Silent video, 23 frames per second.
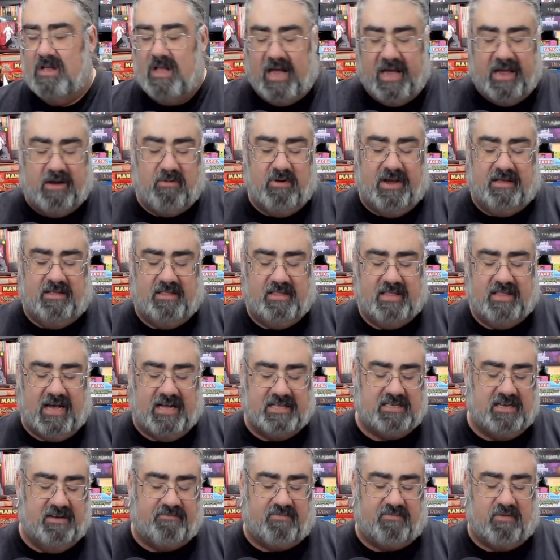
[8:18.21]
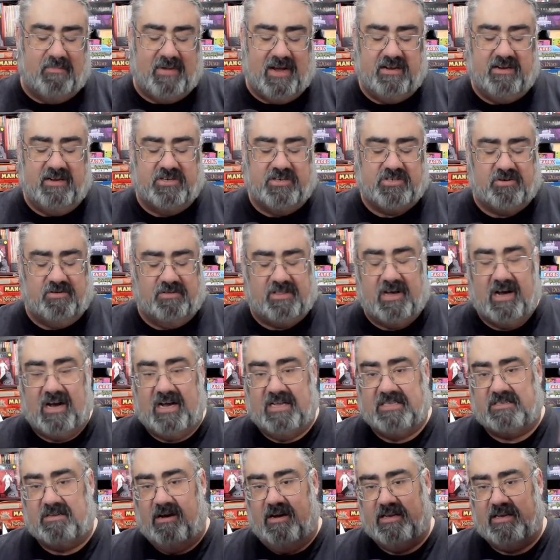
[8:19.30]
Anyway, that's it for my initial
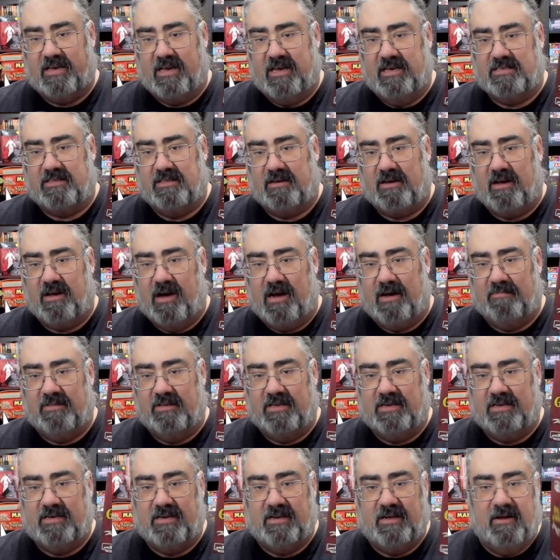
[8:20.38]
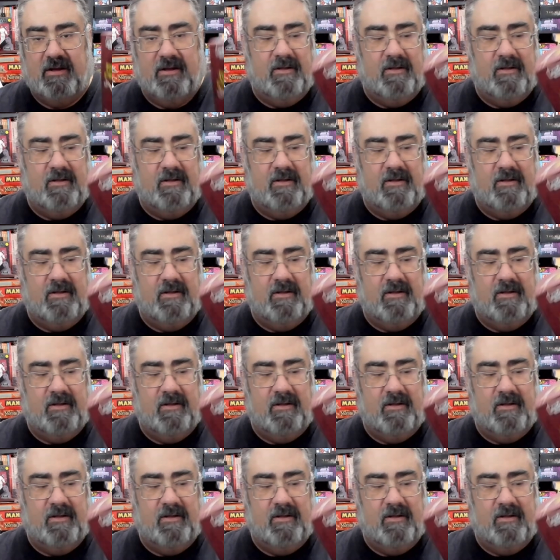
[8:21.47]
thoughts on Kiss the Goblin